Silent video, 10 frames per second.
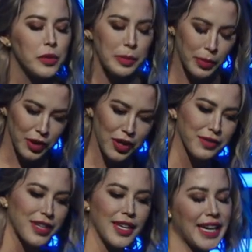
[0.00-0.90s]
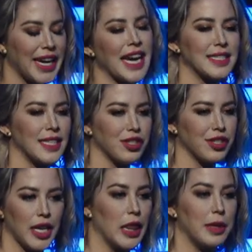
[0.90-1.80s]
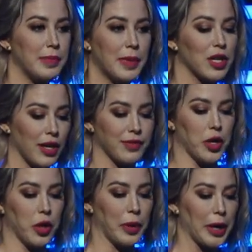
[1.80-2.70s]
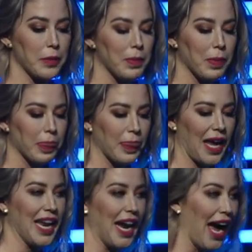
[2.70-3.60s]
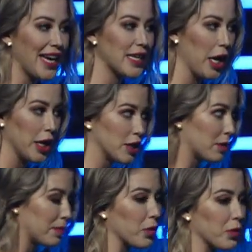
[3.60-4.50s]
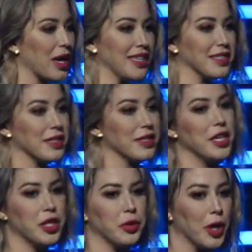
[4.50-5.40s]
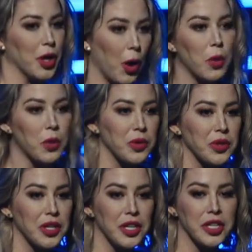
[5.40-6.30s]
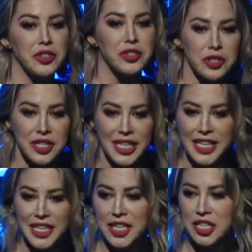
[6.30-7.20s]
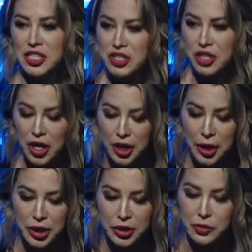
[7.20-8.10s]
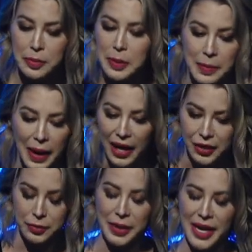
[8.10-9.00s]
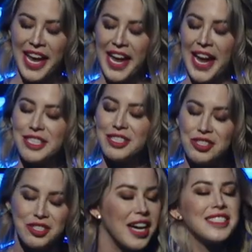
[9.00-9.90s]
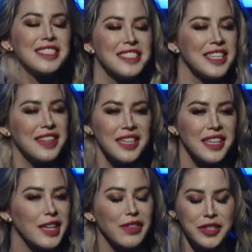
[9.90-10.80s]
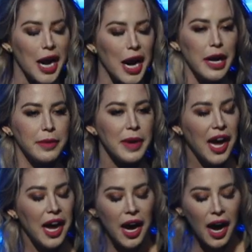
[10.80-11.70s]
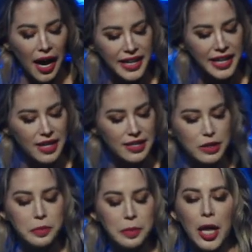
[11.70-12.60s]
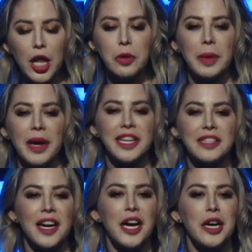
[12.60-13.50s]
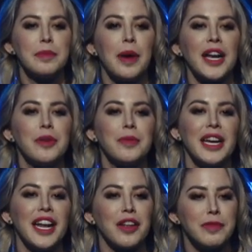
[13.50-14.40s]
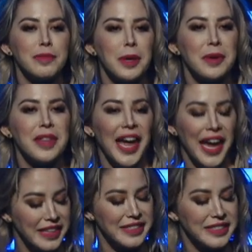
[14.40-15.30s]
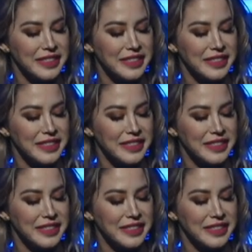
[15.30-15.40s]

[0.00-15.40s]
We pull over into a gas station in the middle of nowhere, and I sprint to a cold, dirty, dark, drippy bathroom, and just in the nick of time, I expel my entire body weight out of both ends.